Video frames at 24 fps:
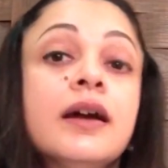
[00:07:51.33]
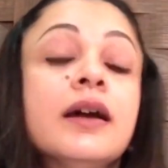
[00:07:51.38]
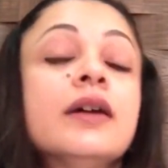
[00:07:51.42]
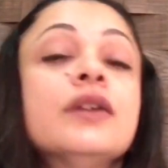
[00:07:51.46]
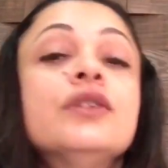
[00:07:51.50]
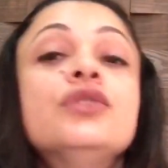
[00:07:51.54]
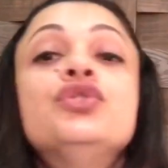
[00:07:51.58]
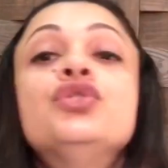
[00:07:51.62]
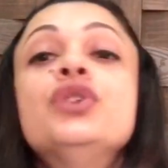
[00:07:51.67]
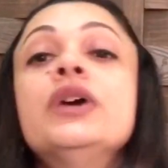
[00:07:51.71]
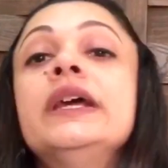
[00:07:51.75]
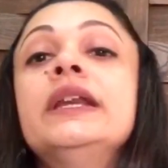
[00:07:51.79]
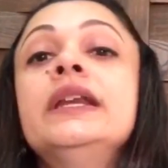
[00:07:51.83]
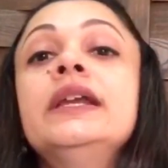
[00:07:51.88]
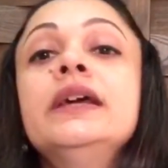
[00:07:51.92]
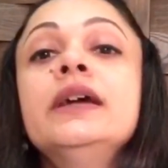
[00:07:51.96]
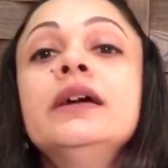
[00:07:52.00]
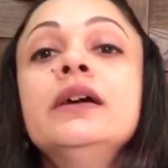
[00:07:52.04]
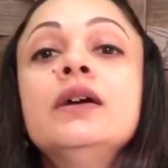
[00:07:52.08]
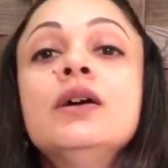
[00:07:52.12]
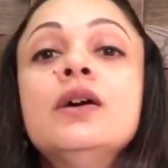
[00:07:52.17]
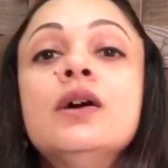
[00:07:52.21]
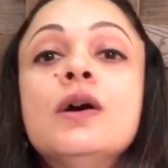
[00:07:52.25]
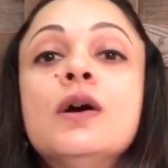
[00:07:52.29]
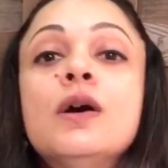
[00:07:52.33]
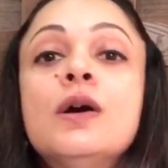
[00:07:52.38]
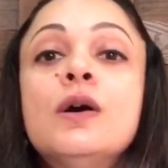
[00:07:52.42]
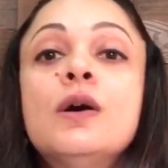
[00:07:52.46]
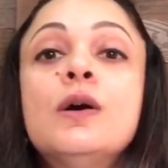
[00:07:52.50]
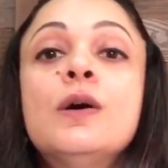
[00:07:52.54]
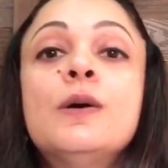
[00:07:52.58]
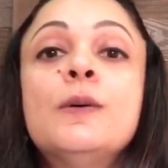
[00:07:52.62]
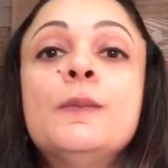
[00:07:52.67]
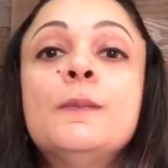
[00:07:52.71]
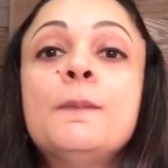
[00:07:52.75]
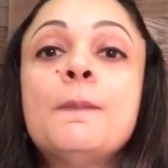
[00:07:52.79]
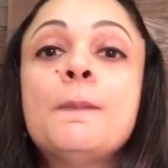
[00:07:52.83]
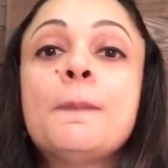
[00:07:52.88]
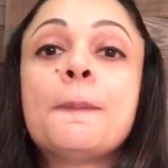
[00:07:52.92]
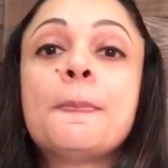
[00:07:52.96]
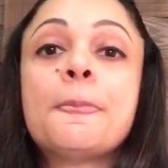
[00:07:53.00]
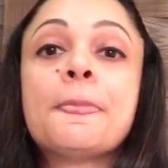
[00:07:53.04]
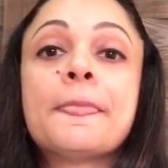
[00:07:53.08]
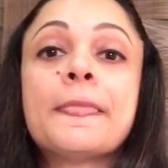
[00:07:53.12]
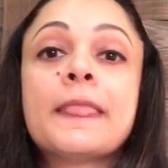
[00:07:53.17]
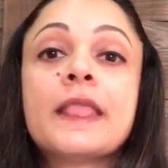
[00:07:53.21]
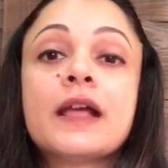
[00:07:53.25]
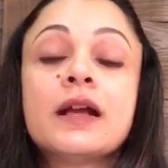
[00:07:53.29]
Training
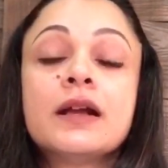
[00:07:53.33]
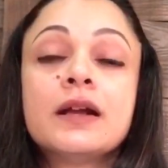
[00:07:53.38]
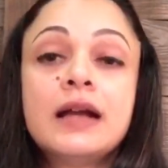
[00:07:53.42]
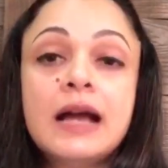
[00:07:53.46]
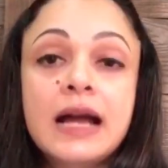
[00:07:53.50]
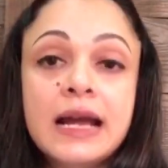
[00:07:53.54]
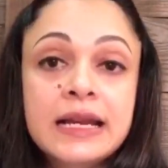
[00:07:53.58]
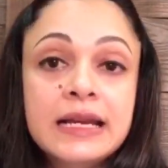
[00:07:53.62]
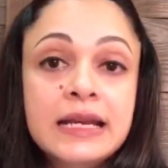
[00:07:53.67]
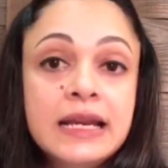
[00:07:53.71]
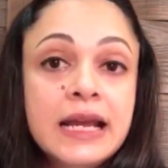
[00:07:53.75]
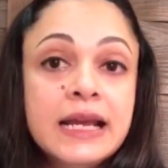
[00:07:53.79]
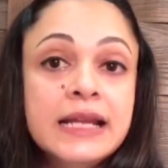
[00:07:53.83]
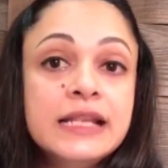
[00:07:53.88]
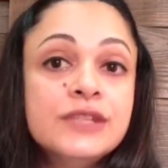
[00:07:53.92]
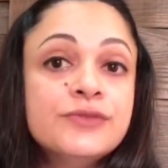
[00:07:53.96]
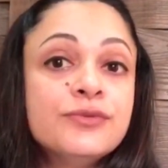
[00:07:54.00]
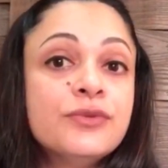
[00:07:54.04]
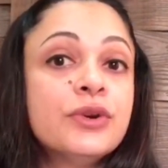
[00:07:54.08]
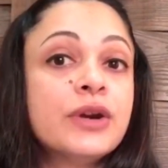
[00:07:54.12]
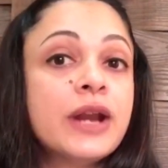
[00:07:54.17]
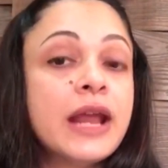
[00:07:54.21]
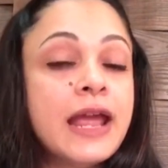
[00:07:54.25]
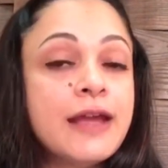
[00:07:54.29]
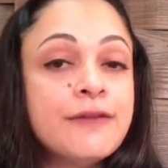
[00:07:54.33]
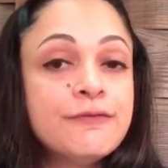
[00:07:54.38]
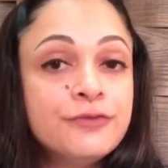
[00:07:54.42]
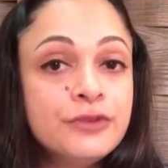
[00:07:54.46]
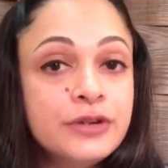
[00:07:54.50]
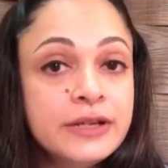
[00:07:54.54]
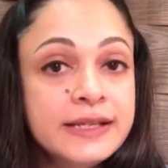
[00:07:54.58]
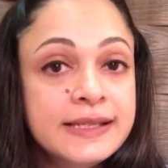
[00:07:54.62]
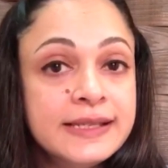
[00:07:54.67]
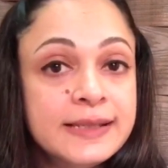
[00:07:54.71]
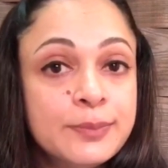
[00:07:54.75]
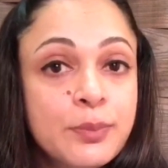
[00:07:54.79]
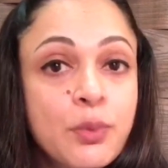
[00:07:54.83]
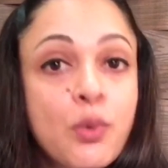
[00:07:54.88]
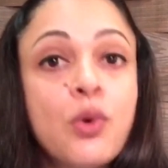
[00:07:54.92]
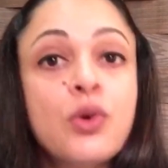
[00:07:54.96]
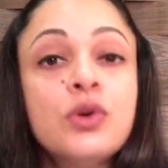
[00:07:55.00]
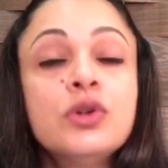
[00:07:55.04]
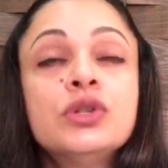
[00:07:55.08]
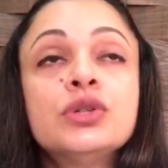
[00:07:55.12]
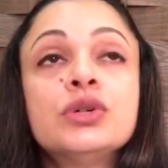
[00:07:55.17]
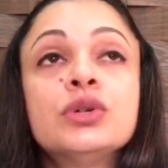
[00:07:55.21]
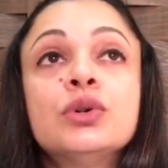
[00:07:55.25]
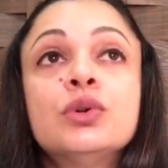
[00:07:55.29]
guidelines for every
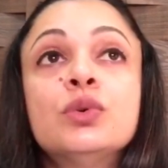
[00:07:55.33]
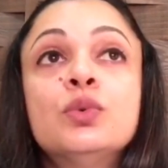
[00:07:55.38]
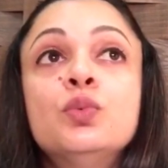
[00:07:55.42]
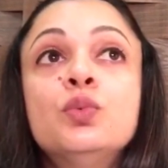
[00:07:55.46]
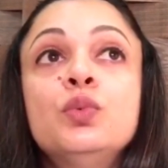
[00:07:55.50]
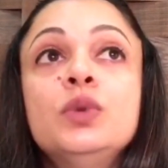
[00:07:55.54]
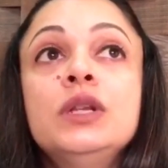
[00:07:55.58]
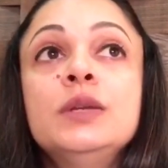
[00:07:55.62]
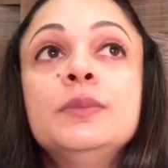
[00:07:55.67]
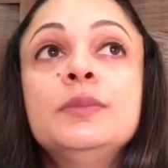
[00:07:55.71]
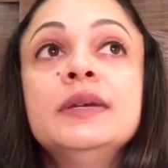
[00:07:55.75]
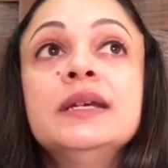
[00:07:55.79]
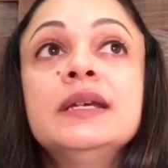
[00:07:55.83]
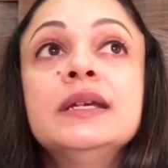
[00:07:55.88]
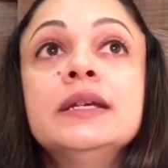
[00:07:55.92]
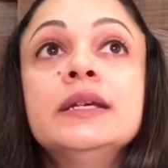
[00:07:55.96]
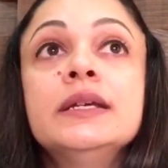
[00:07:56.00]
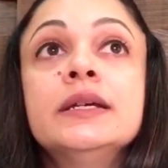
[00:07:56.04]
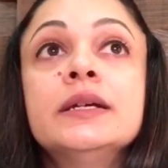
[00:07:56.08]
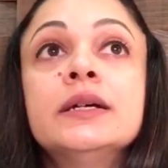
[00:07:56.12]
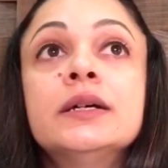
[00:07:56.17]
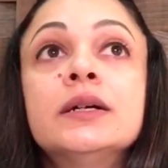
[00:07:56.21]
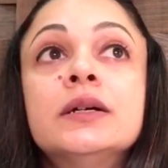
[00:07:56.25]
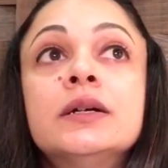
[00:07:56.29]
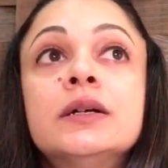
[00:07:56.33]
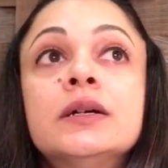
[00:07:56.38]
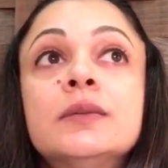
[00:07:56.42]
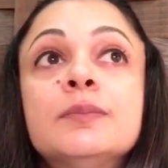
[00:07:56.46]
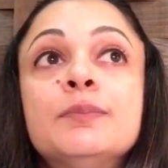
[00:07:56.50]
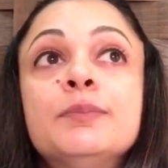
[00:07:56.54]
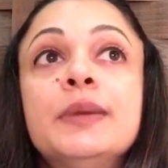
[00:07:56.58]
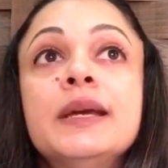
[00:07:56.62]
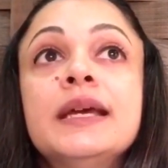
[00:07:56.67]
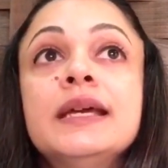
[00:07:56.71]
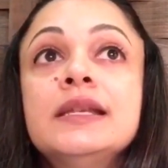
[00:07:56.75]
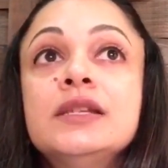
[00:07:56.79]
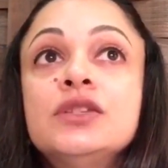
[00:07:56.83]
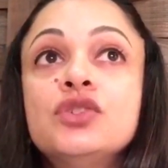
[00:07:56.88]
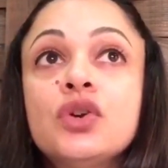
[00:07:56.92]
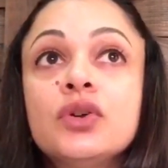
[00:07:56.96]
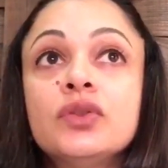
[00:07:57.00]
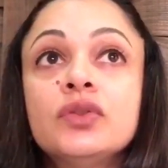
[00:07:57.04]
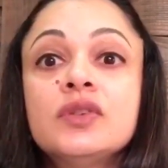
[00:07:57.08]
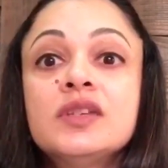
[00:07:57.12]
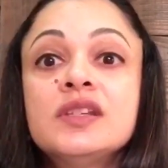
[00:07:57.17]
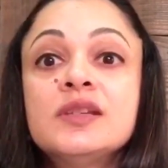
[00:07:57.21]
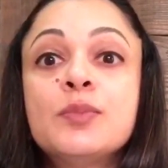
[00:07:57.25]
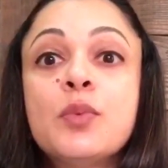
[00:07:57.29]
sport will be based
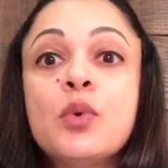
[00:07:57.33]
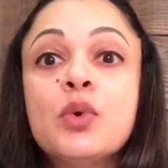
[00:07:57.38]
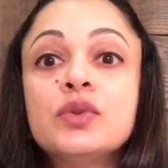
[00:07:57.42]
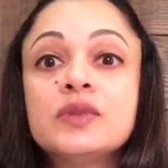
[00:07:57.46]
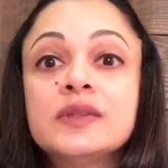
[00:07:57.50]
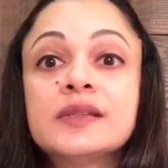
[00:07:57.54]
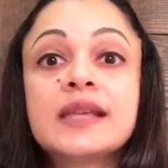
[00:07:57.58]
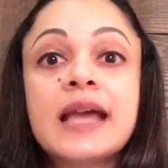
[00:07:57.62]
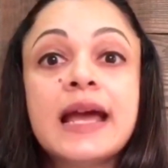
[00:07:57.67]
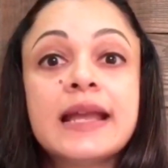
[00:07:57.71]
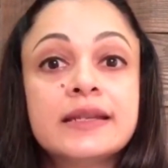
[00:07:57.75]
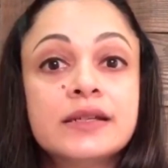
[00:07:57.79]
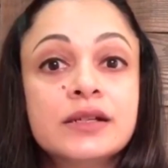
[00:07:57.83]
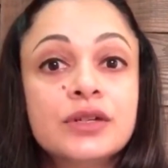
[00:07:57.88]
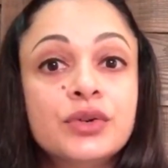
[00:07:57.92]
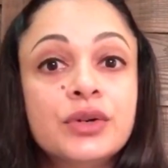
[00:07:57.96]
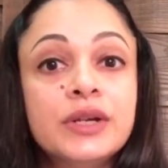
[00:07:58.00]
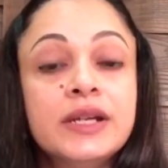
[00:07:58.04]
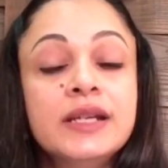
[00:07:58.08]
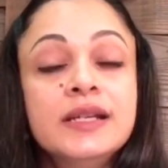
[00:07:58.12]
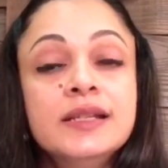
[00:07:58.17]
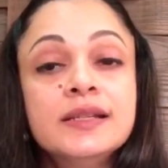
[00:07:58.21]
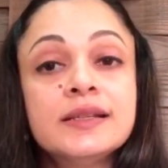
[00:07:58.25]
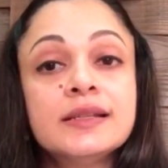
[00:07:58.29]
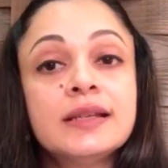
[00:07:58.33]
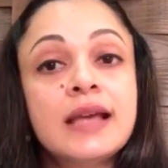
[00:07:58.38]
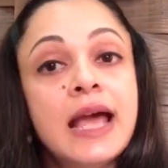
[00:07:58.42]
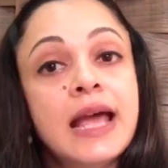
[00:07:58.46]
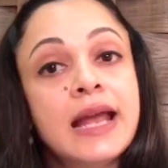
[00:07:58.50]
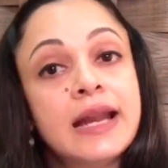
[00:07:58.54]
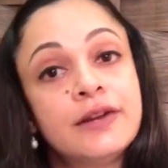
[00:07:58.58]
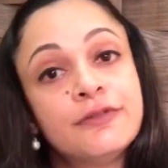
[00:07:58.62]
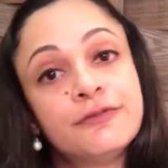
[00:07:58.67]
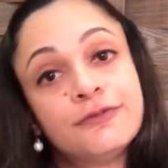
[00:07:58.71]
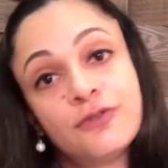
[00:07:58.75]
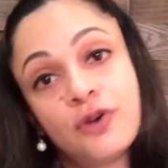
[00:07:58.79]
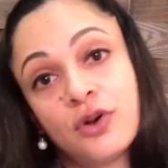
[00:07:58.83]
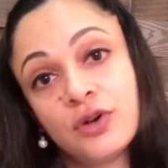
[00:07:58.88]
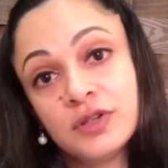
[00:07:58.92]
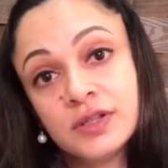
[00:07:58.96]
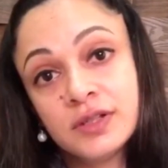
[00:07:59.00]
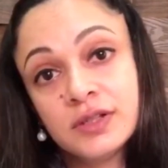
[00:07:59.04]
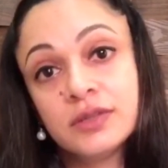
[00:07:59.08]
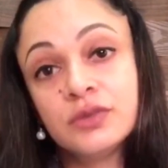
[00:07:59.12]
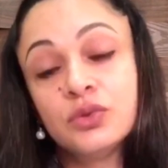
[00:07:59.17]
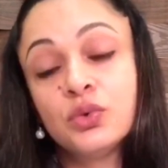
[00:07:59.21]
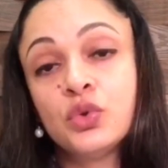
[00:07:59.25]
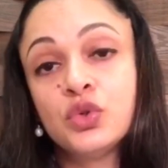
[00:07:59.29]
on the sports categories, and of
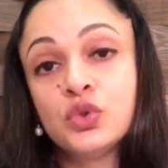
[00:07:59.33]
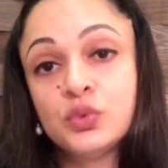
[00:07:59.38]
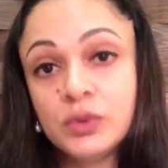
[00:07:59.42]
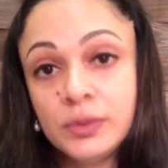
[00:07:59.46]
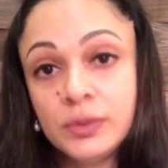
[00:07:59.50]
course those will be